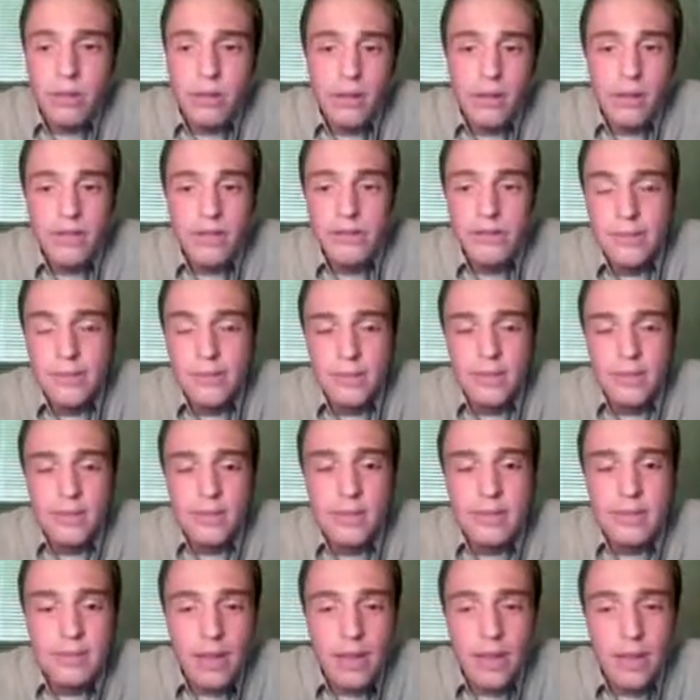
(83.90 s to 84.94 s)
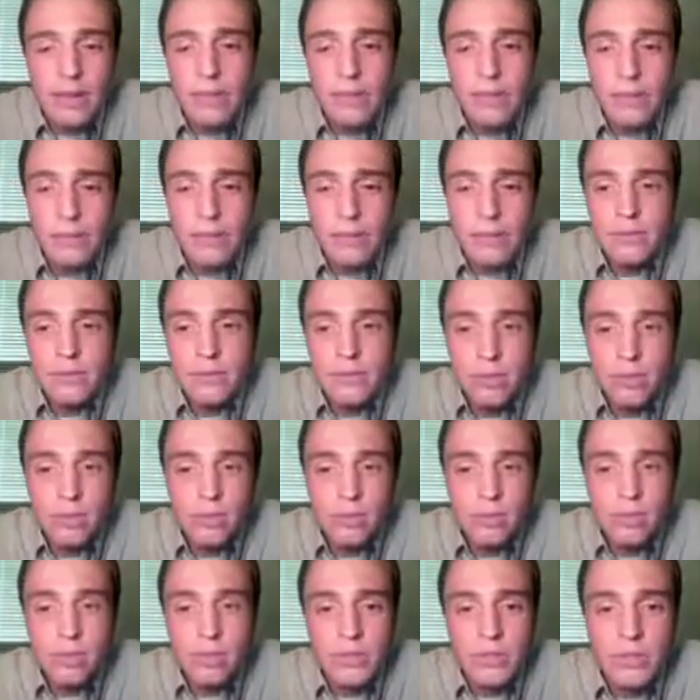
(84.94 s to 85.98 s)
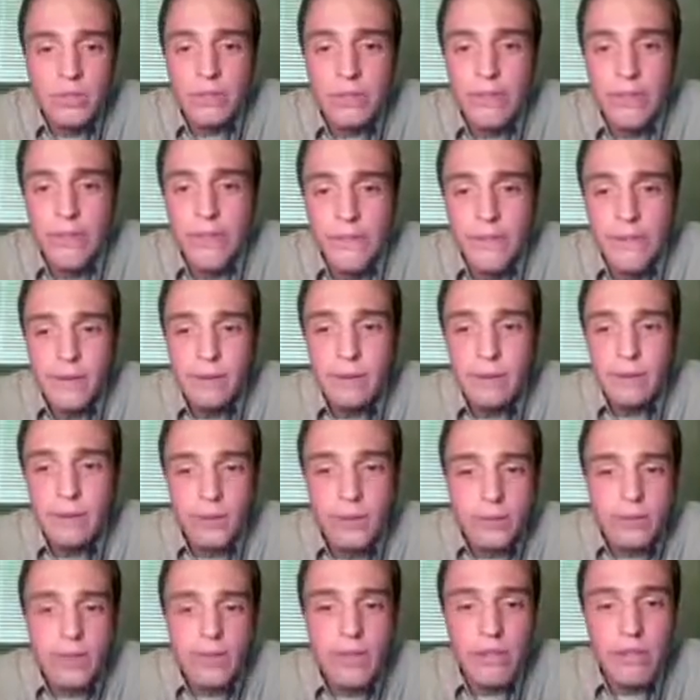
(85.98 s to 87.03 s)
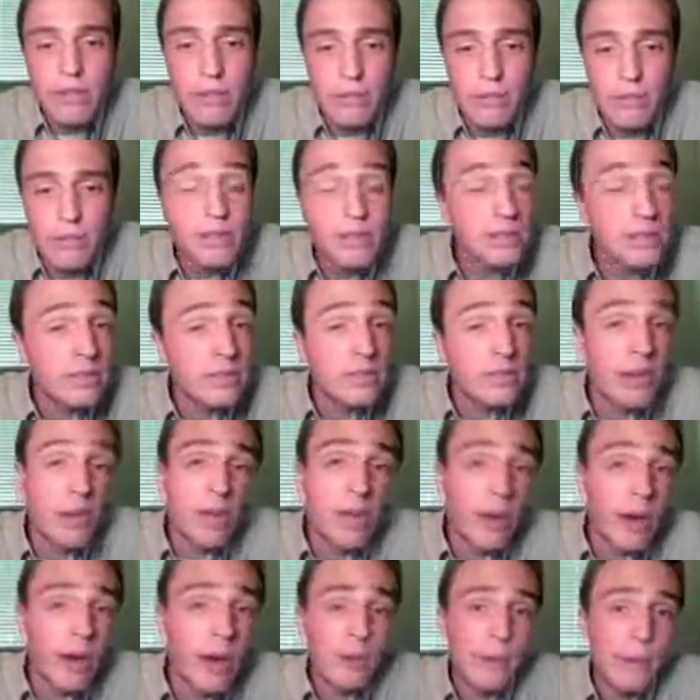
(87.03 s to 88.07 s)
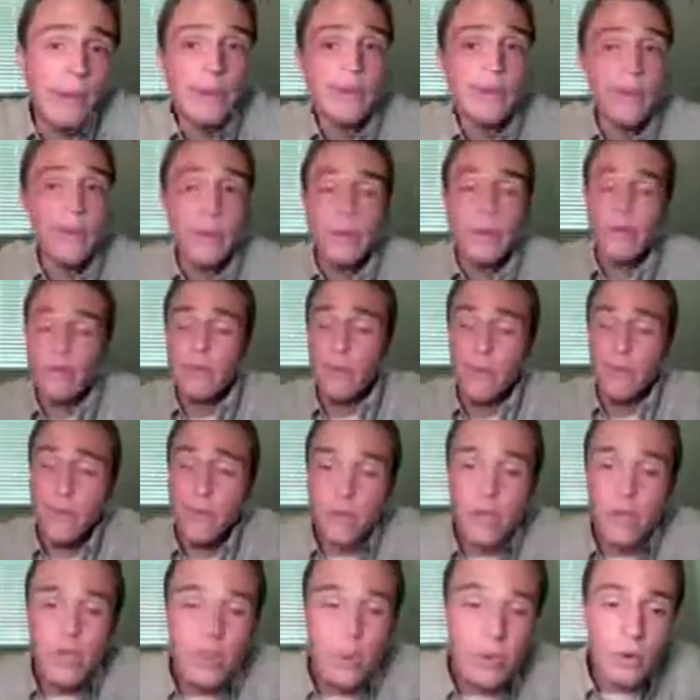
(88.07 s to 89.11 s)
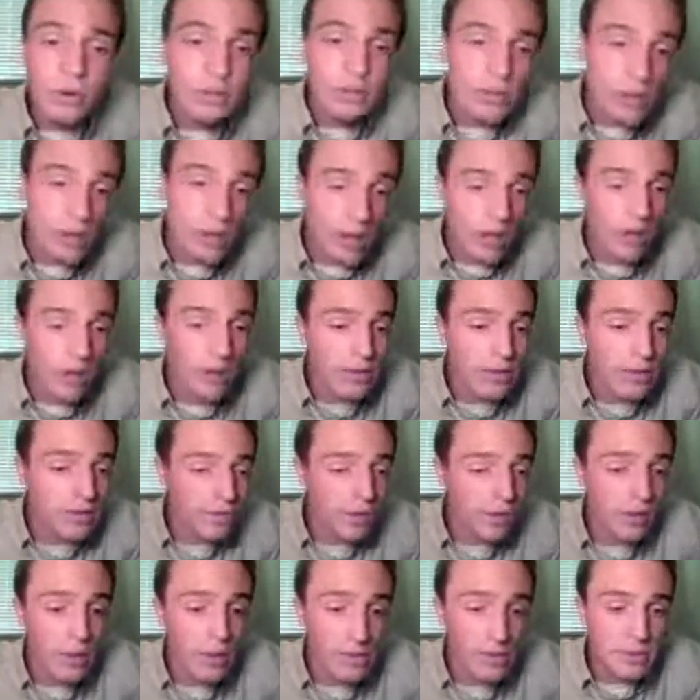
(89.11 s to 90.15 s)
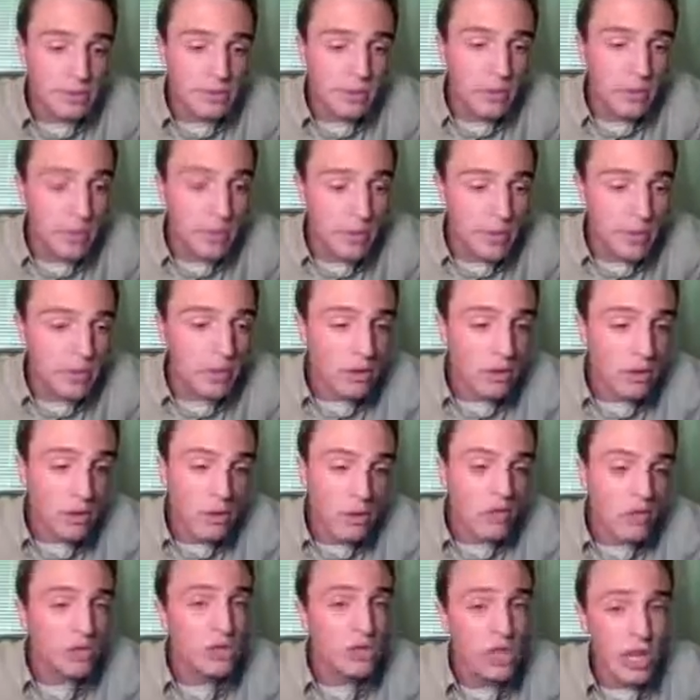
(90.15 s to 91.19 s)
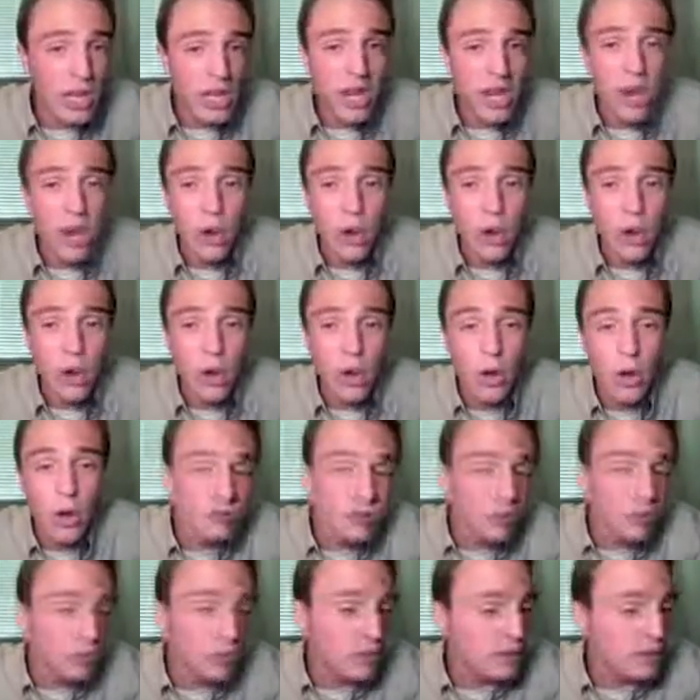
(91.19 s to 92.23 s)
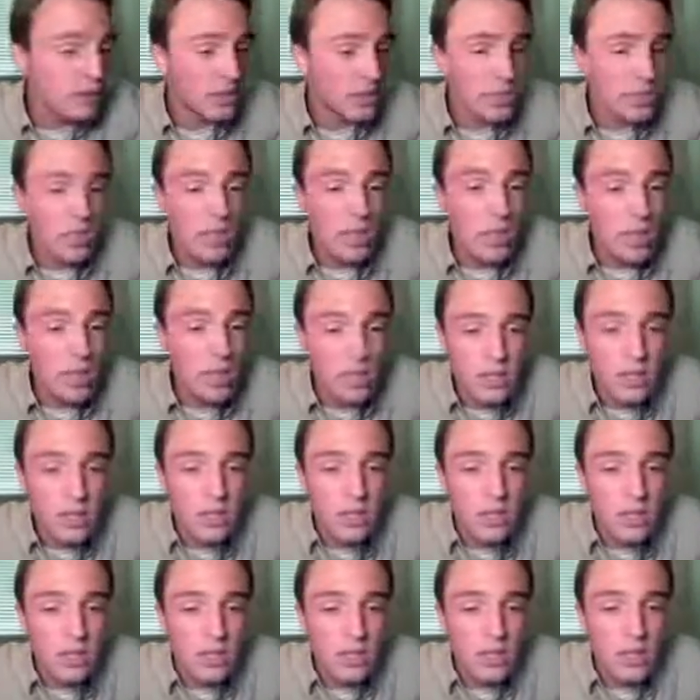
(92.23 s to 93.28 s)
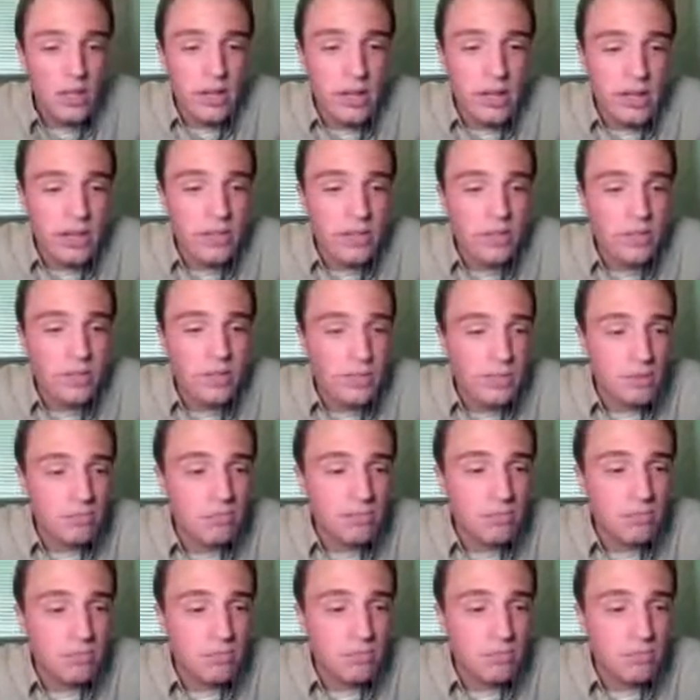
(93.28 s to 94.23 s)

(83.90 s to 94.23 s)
knight c6 castles, bishop b7, d3. This is all common theory. If you don't know it, this video isn't for opening theory. You can check out a whole bunch of different, I guess, just